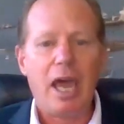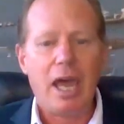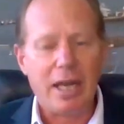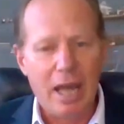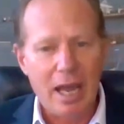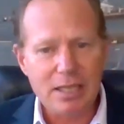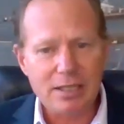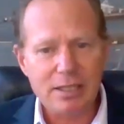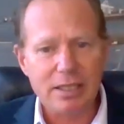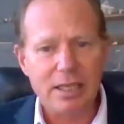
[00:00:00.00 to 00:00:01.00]
and
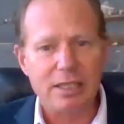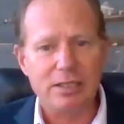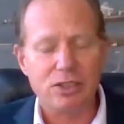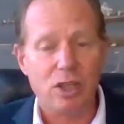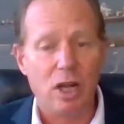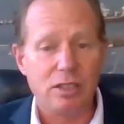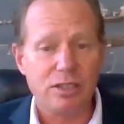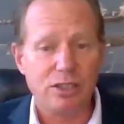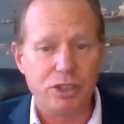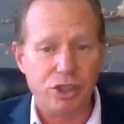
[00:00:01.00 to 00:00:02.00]
as it
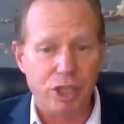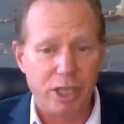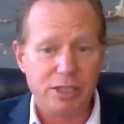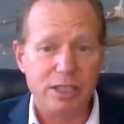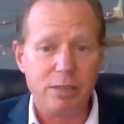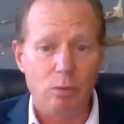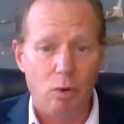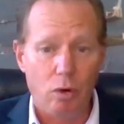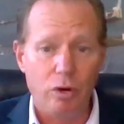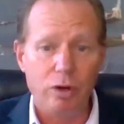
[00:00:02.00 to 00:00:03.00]
starts suggesting
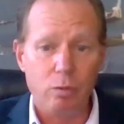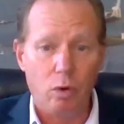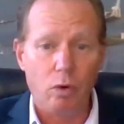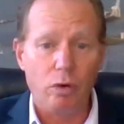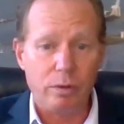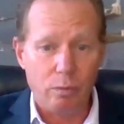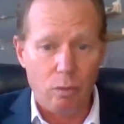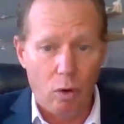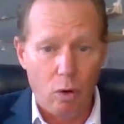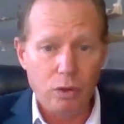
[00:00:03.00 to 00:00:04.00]
more and more and
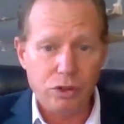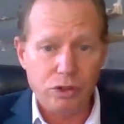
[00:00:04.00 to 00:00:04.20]
more